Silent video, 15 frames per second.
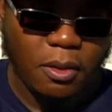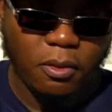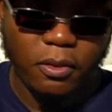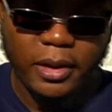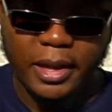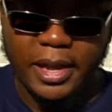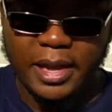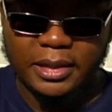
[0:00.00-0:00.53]

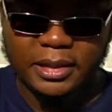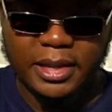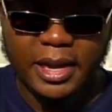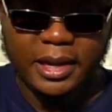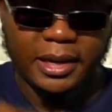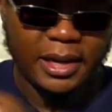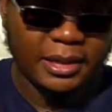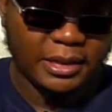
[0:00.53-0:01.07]
Quick catch
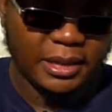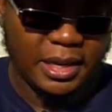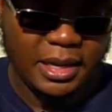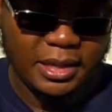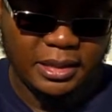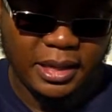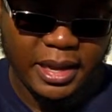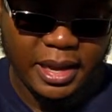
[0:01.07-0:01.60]
that, because that's an
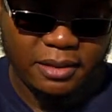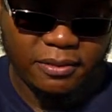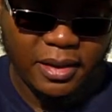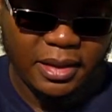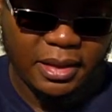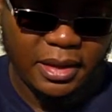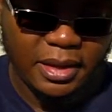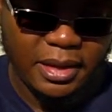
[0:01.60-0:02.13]
easy catch
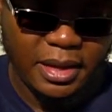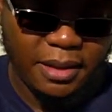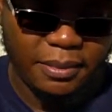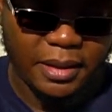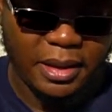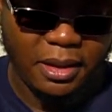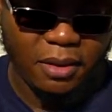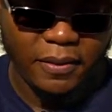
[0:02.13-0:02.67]
right there. Yep,
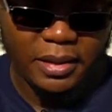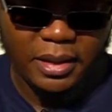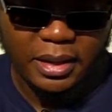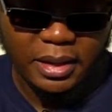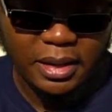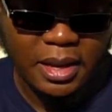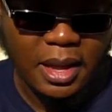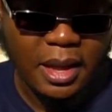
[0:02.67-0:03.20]
there you go right
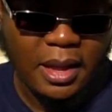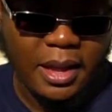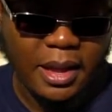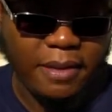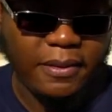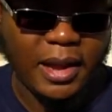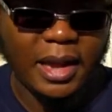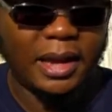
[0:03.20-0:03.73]
there.
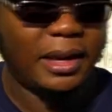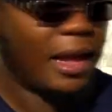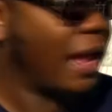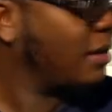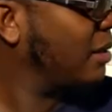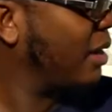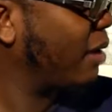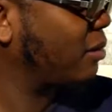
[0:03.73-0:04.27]
And we got an,
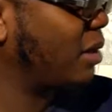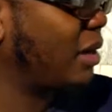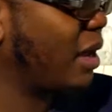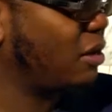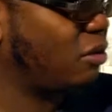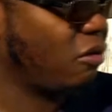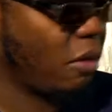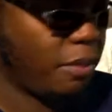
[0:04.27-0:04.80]
actually that was a
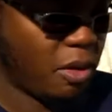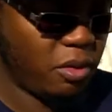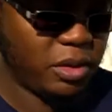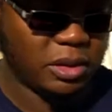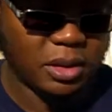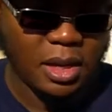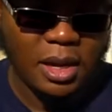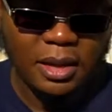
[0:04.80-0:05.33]
nice throw
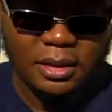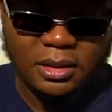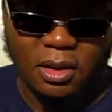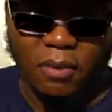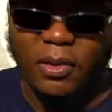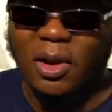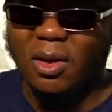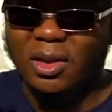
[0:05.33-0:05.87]
bonus.
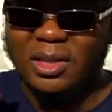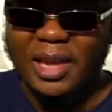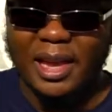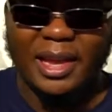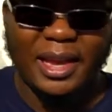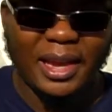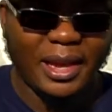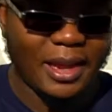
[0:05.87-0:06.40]
So we're gonna
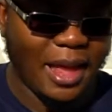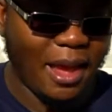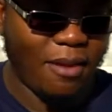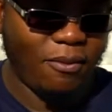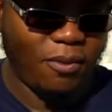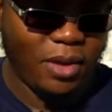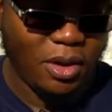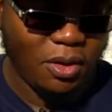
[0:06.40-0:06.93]
take care of
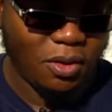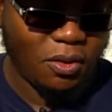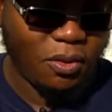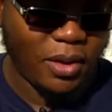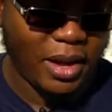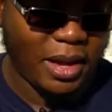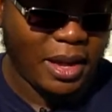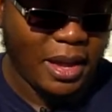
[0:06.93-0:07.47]
that real
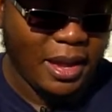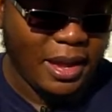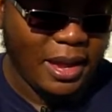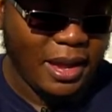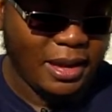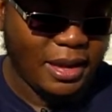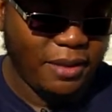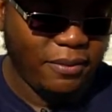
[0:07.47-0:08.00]
quick,
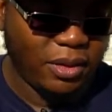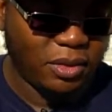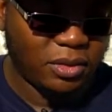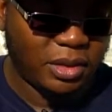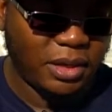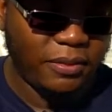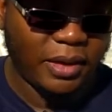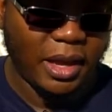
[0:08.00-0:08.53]
and then we're gonna
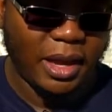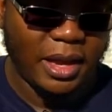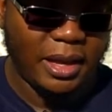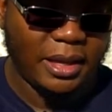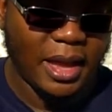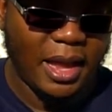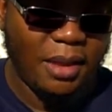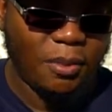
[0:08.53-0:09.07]
see if we can
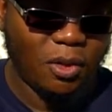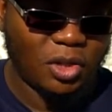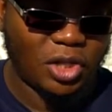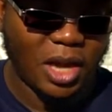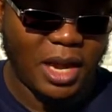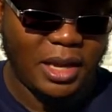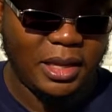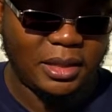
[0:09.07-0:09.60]
get any more
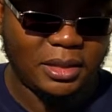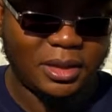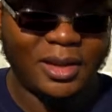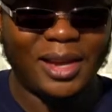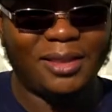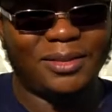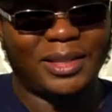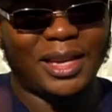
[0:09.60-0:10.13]
shinies. So
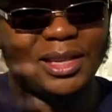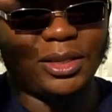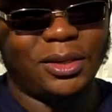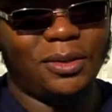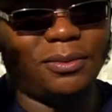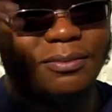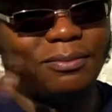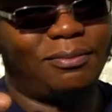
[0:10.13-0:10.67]
yeah, stay
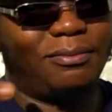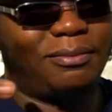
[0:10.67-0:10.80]
tuned.